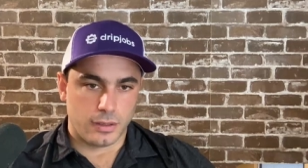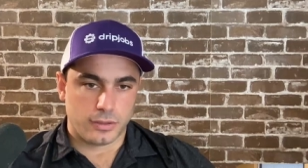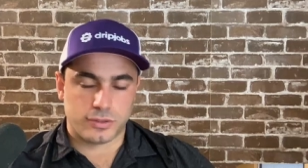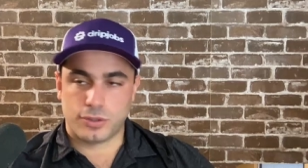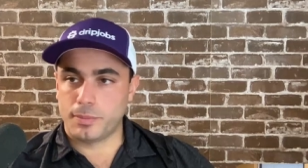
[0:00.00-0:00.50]

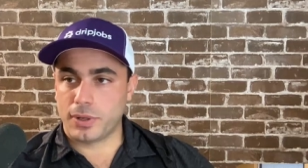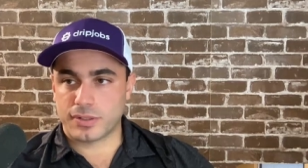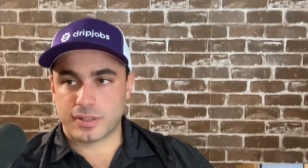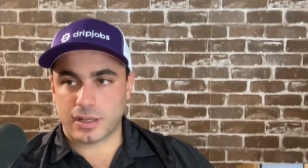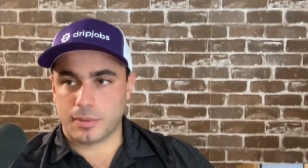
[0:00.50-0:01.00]
Two
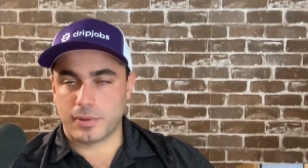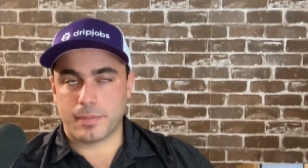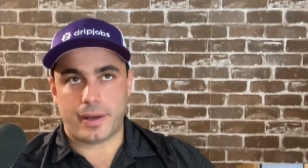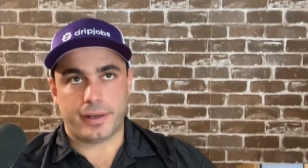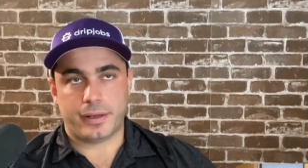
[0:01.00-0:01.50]
books that come to
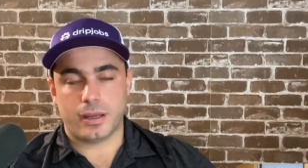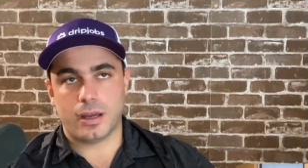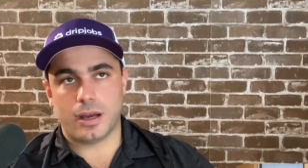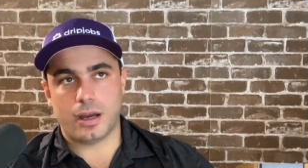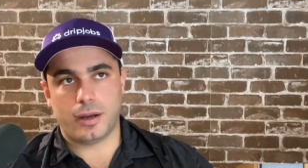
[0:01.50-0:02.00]
mind.
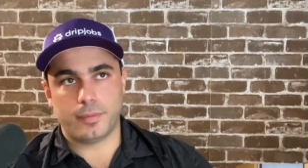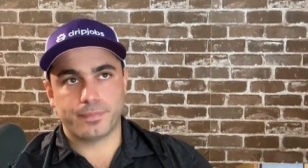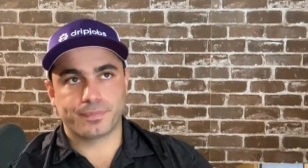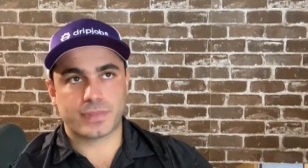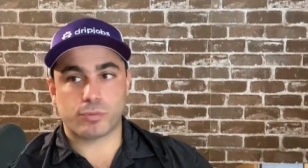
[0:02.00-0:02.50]

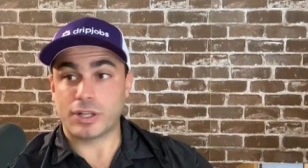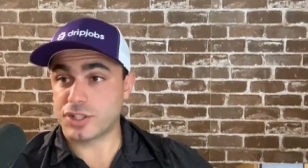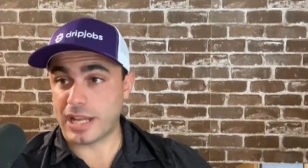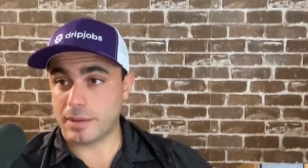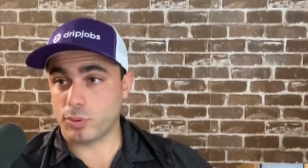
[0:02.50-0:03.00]
Um,
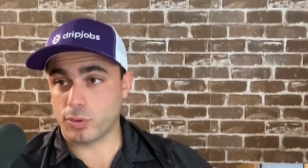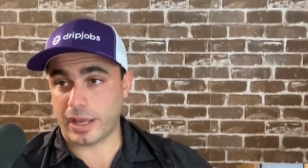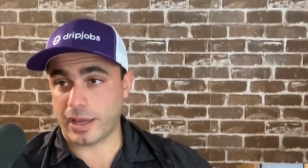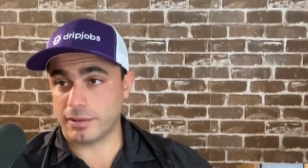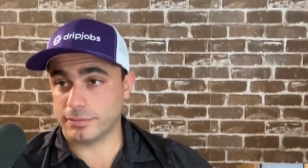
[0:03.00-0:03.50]
Rich Dad Poor
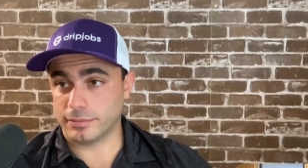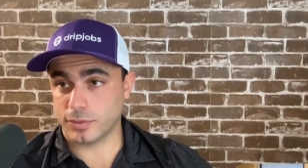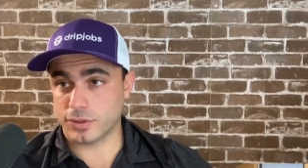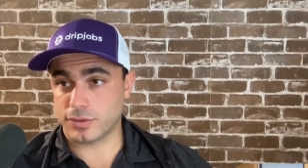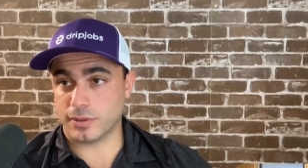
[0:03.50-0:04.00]
Dad
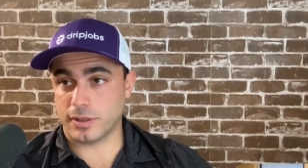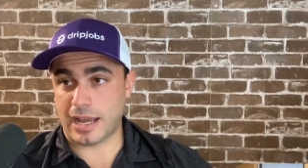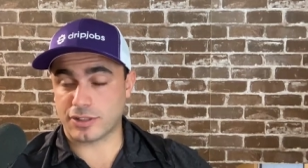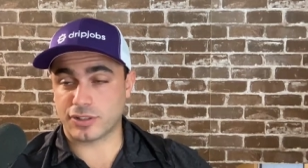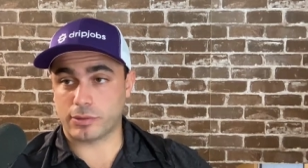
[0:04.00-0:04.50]
was mm.
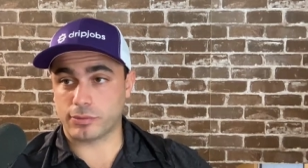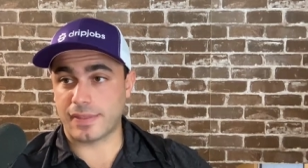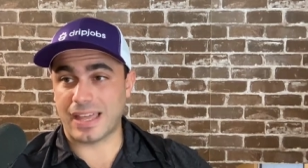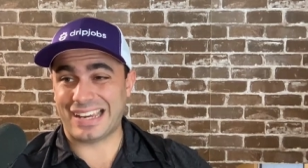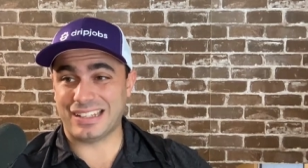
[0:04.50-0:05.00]
actually I
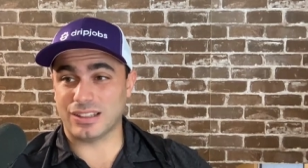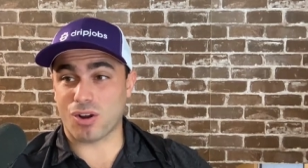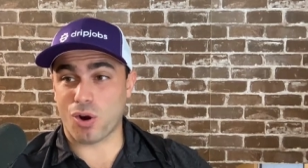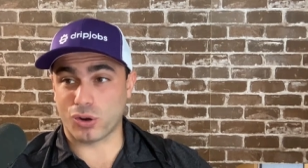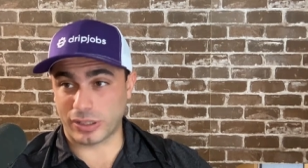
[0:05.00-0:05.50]
read that in the
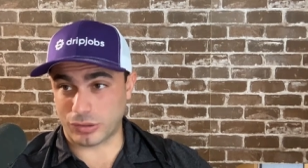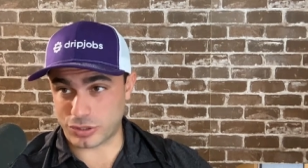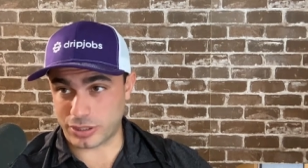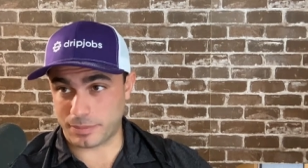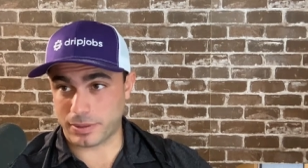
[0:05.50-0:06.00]
car
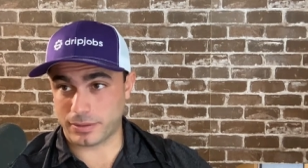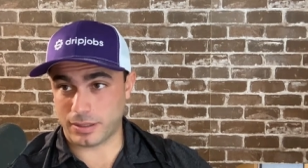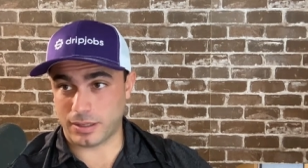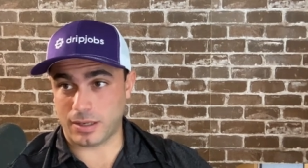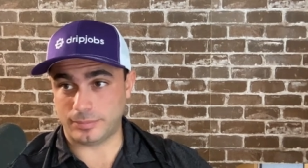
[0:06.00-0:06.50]
dealership.
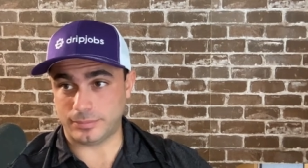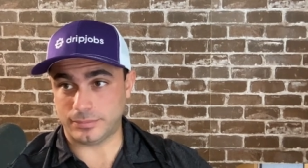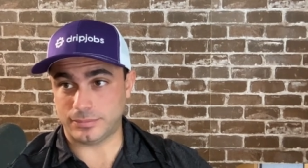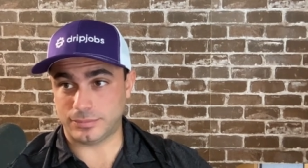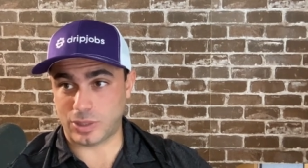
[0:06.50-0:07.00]
Um,
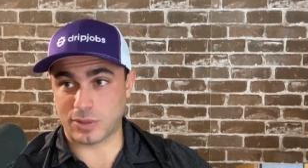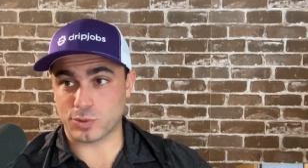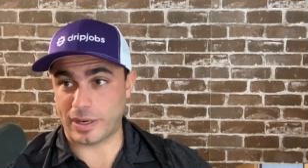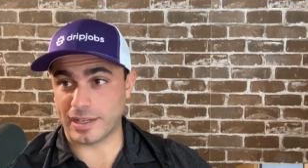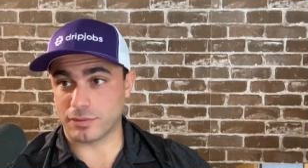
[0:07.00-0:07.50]
yeah. I
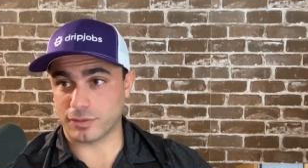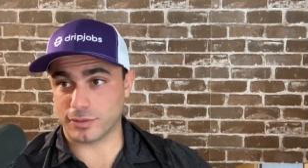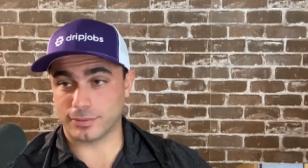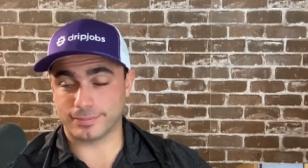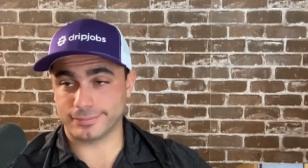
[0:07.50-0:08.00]
was waiting
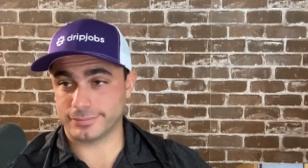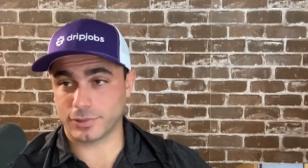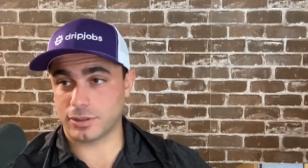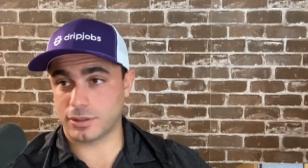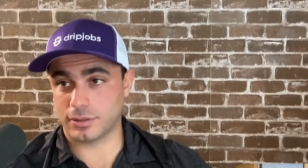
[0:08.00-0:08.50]
for
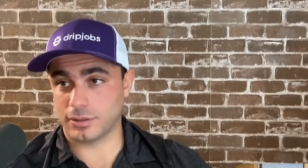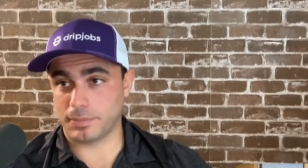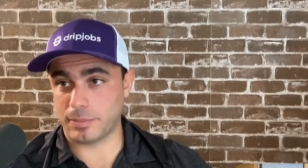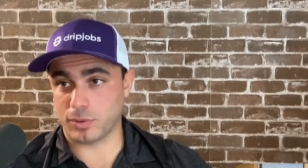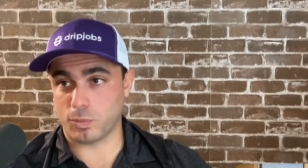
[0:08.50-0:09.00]

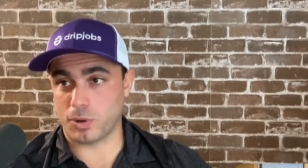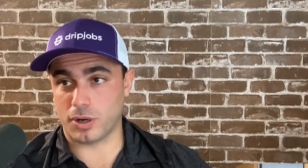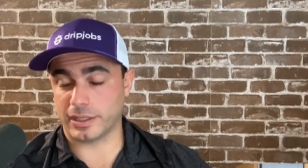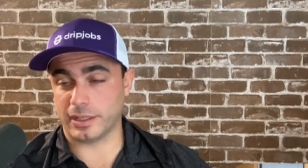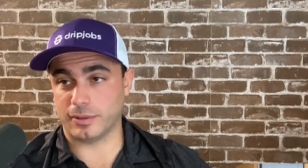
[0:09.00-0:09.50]
people to
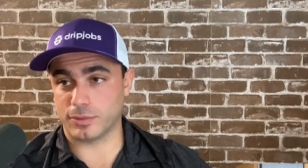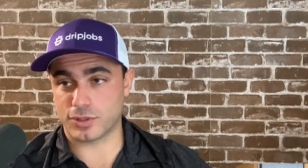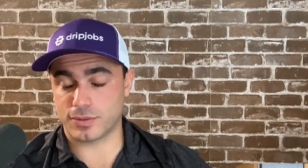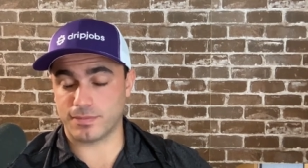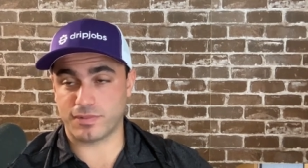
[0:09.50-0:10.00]
walk in,
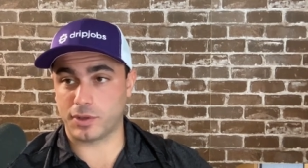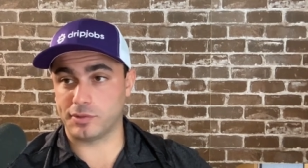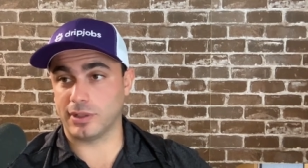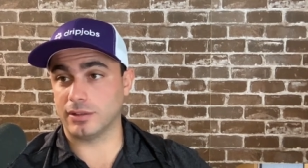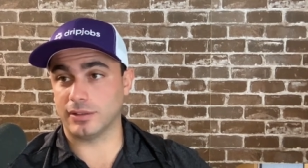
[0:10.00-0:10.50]
which very
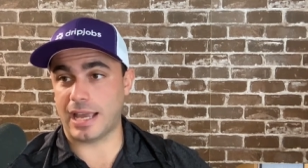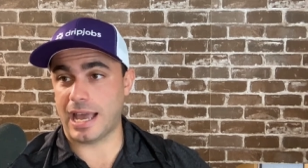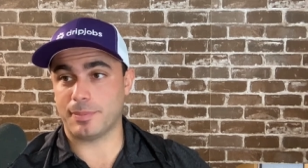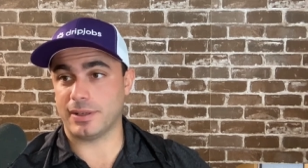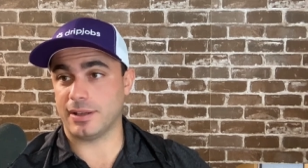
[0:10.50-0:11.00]
rarely
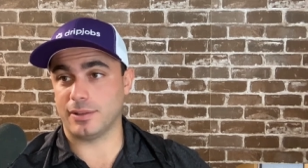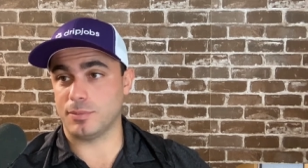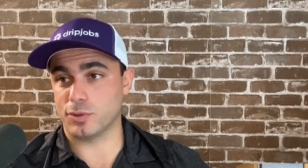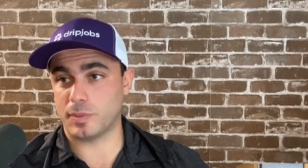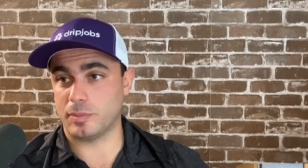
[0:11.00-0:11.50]
happen now that
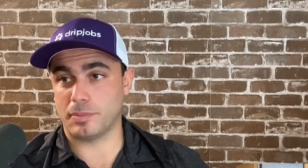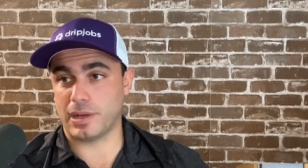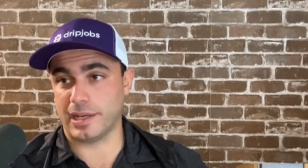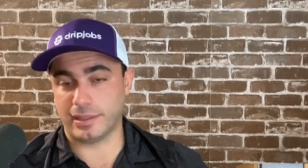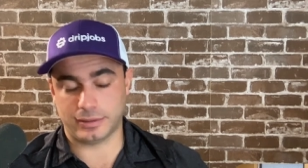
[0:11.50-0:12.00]
most people
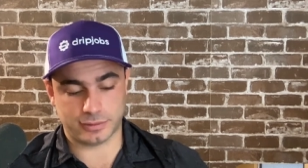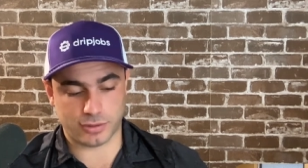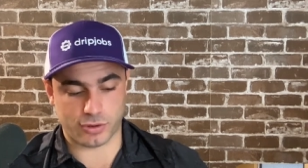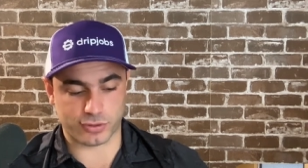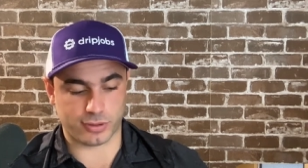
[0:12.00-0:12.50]
buy
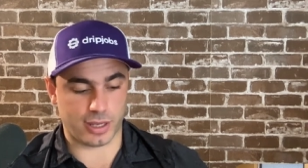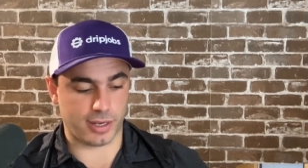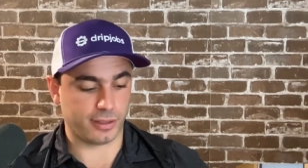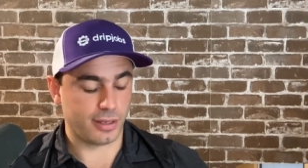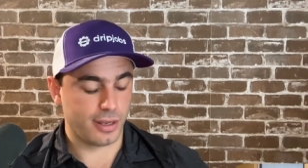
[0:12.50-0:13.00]
cars
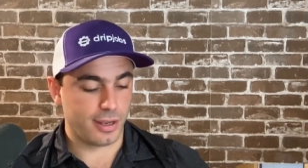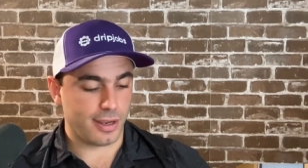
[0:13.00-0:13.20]
online. Mm.